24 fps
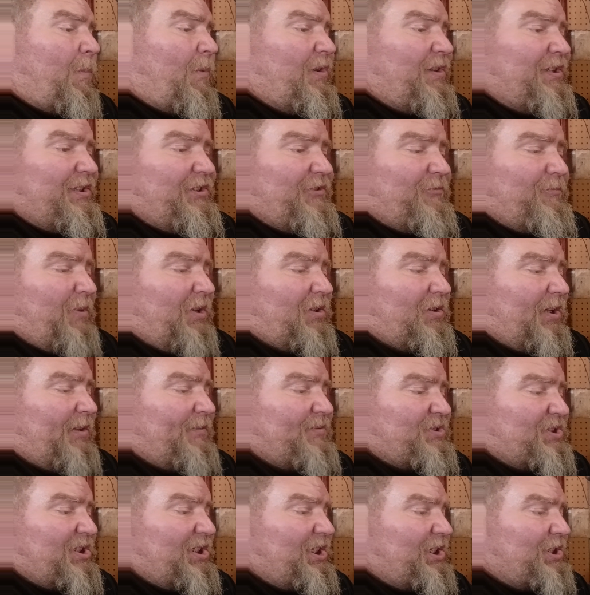And if my
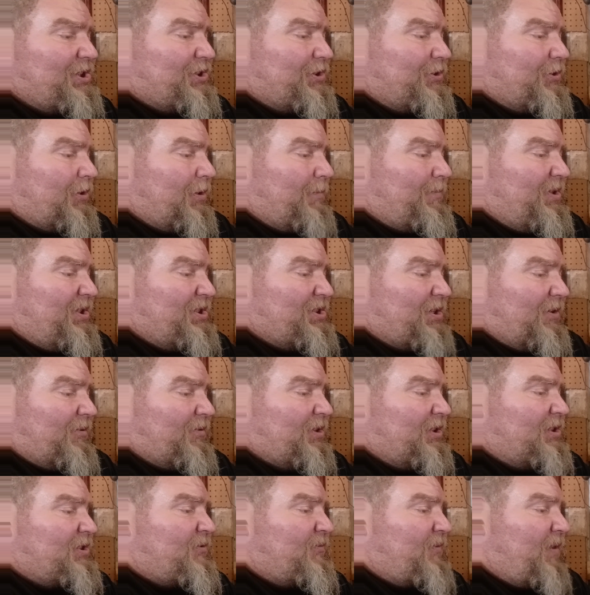life's easier, it means
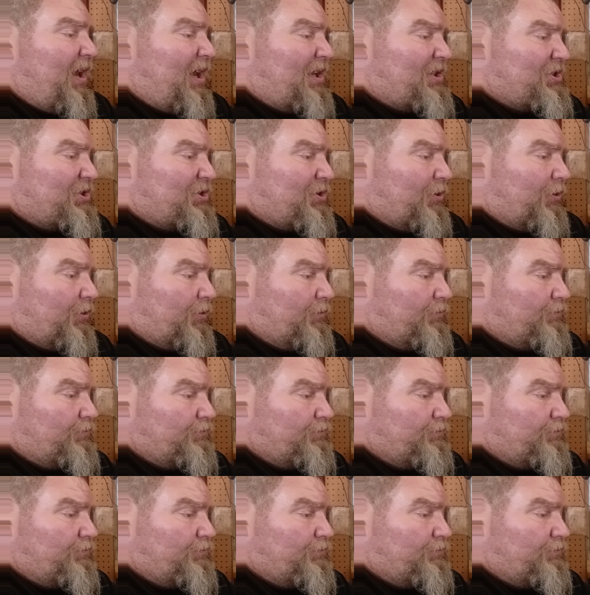everything's faster.